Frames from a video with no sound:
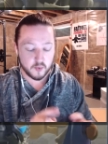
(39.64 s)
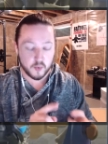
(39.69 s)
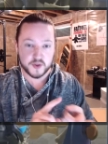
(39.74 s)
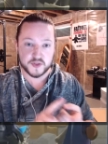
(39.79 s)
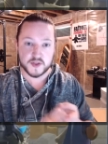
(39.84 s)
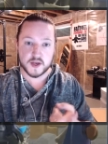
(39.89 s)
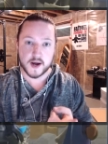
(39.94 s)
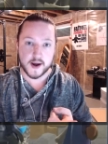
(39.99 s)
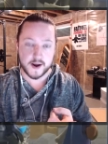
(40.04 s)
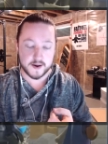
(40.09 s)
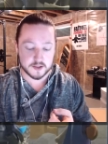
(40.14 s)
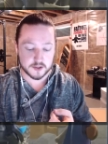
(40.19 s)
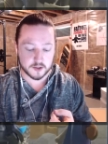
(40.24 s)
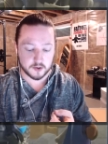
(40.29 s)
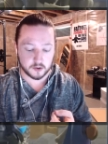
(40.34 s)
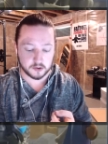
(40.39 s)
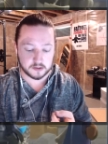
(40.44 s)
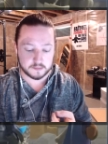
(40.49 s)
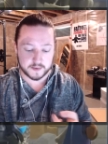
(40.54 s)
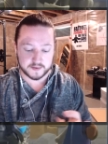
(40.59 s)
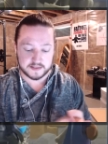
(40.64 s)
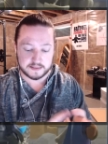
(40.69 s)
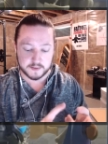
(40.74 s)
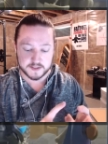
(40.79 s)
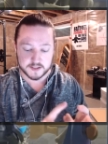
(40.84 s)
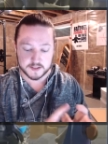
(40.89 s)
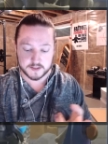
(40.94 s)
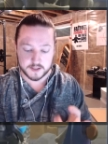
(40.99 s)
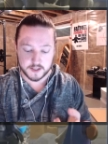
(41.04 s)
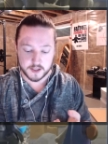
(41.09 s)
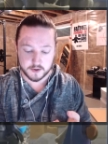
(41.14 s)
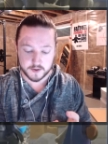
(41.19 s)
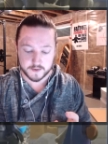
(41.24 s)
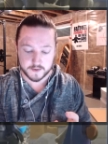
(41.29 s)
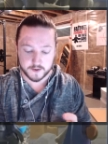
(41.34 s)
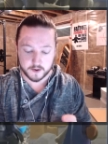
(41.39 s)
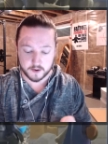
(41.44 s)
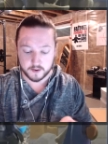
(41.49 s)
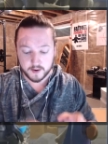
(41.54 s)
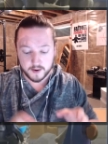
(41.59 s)
with the Ice Golem and the Musketeer in
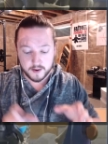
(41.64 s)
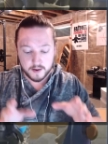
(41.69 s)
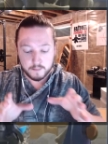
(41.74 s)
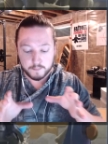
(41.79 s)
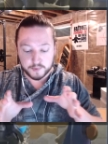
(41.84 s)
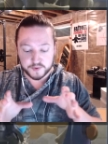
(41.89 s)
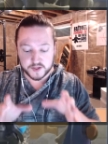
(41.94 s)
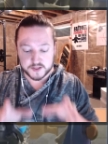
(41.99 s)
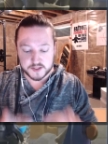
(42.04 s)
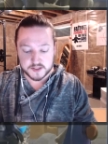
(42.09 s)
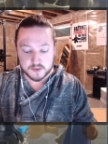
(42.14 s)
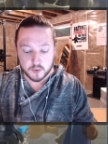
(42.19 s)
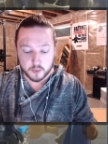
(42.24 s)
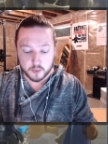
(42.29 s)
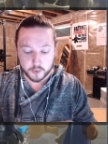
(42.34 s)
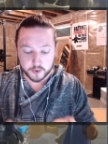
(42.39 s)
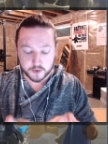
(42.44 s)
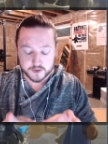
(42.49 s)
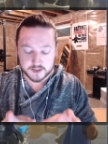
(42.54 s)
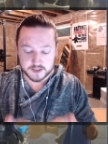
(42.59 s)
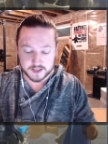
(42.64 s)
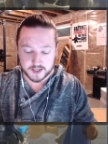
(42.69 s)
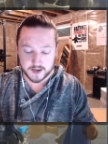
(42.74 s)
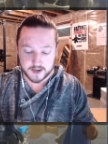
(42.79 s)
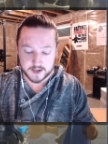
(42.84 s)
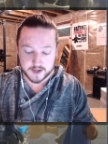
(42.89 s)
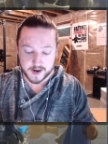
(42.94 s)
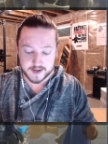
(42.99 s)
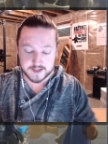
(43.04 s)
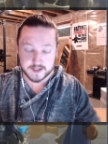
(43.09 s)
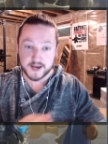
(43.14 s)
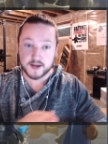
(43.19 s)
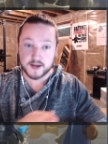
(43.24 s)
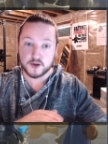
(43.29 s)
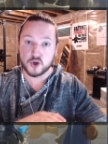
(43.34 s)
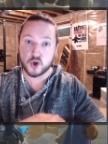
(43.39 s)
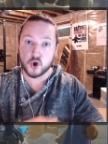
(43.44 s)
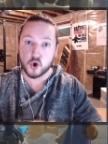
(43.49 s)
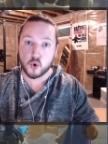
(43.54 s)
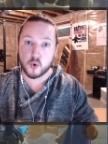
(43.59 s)
there, but this is the one we're using today, guys, a
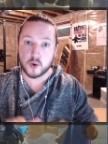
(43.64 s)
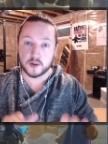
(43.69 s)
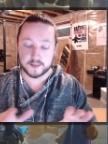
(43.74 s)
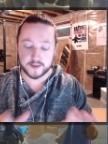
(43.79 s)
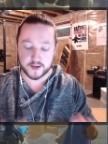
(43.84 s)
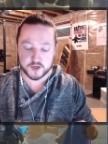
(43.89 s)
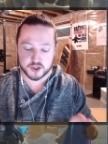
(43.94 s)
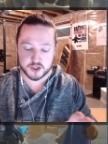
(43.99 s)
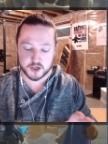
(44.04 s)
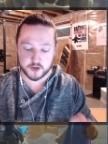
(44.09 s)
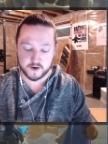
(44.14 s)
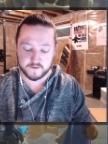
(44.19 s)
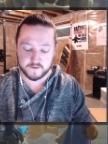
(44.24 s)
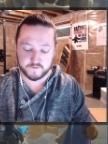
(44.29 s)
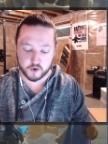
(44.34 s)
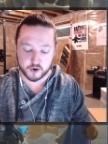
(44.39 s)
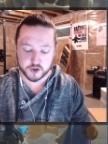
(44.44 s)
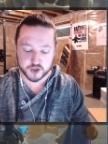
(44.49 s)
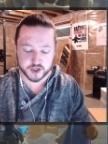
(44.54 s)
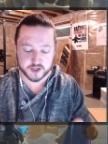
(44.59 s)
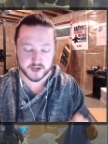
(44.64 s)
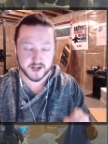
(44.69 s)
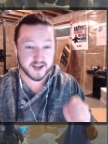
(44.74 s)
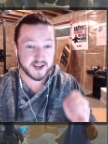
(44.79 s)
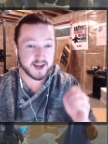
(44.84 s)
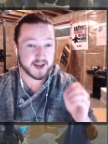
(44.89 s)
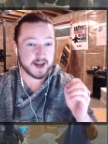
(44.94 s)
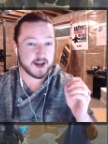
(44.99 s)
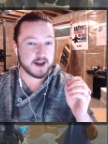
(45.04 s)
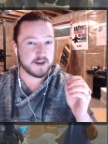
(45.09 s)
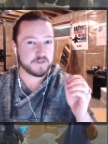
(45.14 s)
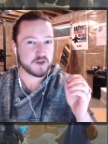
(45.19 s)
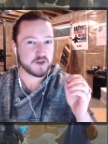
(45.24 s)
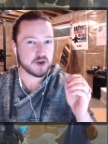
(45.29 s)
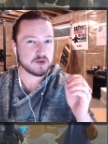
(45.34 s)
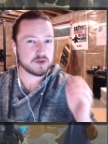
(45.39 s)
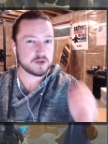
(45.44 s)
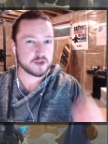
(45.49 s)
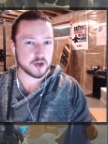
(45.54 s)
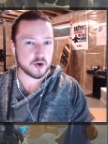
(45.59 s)
no legendary version. If
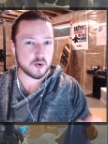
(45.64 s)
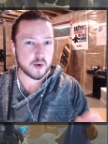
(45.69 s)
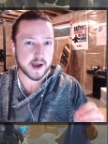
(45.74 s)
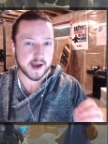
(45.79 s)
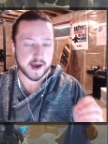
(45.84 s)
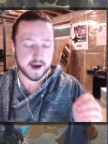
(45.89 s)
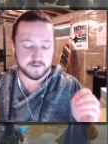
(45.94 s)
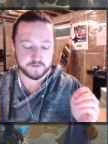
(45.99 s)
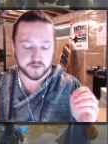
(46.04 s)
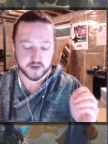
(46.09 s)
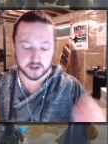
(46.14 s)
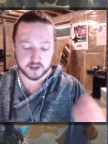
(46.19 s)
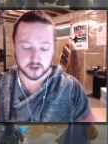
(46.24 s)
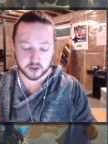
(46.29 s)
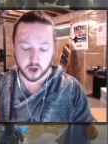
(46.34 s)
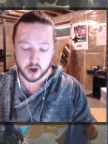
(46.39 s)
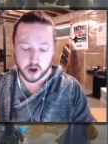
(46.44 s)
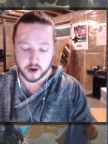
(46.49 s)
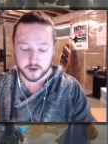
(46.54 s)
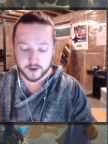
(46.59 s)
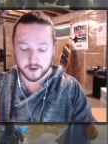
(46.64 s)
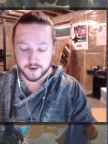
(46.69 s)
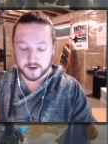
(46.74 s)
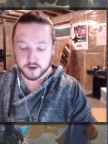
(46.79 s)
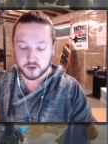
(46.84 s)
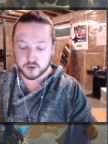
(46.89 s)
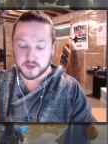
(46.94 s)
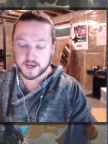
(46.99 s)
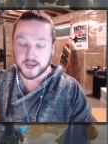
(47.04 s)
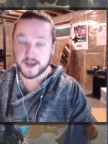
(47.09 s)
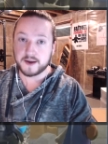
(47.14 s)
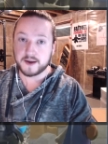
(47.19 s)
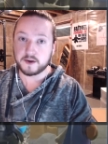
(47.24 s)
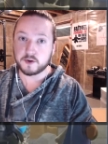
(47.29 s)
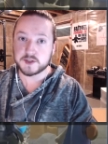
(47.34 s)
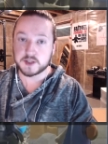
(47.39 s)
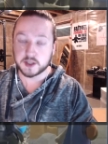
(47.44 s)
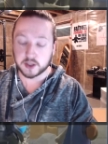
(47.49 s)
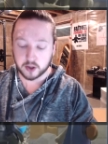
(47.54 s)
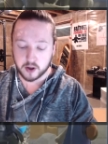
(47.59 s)
you do have the log, you can
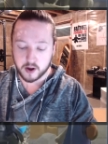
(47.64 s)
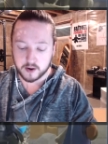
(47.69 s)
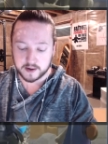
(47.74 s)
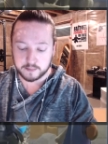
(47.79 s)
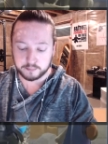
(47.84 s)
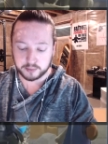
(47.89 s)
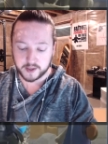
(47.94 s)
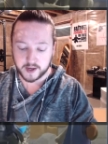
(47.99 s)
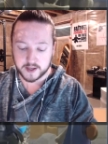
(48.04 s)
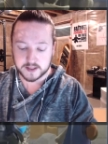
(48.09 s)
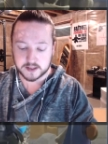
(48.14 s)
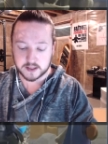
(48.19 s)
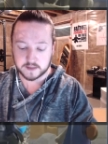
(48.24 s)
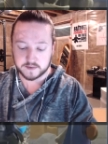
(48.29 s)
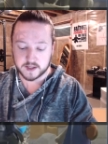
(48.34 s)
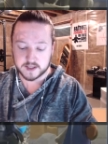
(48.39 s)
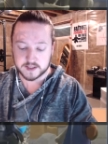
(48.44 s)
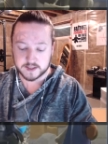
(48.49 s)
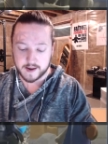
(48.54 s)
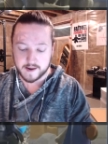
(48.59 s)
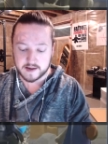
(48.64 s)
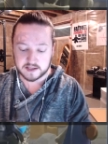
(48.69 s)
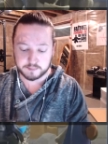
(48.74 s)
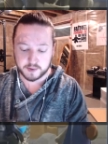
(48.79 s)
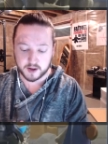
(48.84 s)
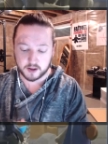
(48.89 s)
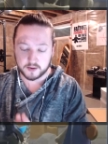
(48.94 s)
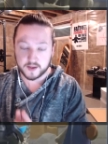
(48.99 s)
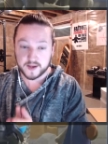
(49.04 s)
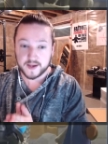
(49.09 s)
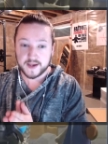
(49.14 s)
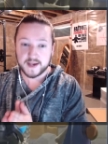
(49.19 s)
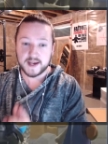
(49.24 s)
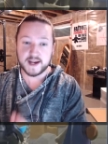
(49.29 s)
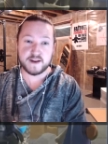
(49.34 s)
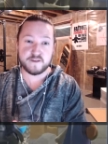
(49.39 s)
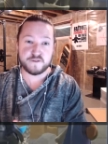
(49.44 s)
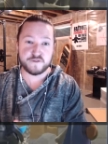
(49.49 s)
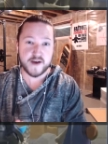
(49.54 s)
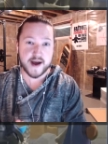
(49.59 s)
use the log in place of the Zap spell.
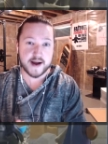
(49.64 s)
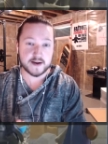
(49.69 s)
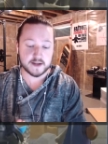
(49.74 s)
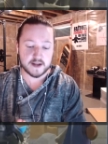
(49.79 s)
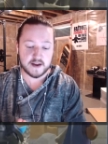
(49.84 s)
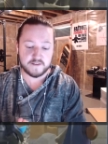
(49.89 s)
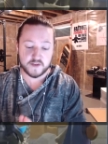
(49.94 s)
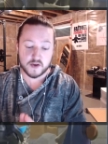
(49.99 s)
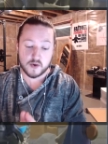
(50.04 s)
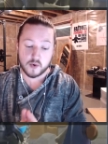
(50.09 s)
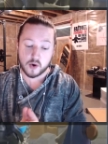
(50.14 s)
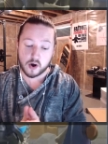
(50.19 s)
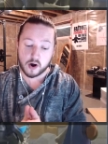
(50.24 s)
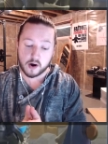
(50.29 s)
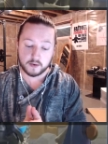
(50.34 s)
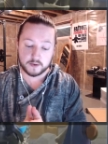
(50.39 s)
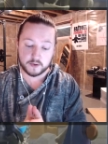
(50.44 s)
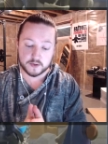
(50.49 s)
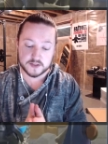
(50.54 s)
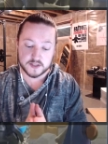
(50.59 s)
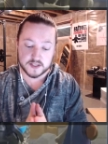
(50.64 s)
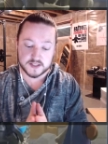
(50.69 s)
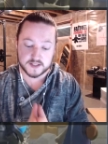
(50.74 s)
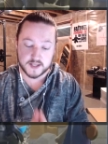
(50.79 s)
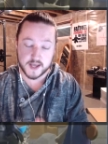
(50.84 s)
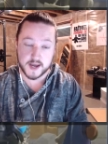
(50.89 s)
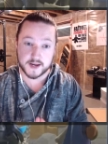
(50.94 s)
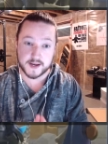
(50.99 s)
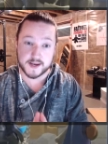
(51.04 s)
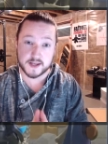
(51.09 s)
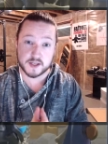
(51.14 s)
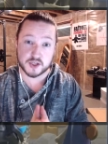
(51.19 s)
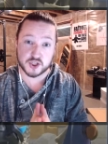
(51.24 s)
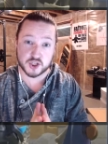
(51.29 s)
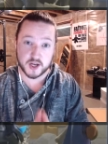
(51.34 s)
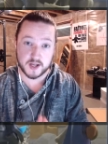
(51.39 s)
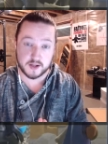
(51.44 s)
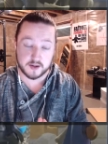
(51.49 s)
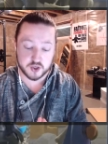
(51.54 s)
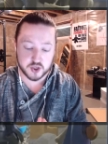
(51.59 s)
In fact, if you are using this deck in
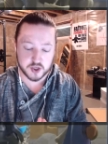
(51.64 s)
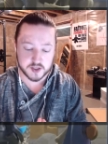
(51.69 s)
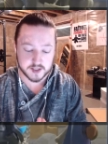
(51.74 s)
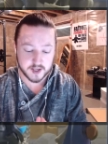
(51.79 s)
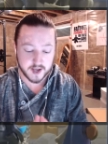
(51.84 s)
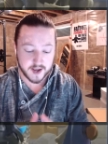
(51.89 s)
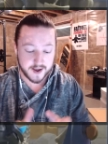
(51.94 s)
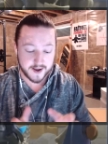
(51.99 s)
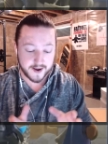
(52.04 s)
challenges,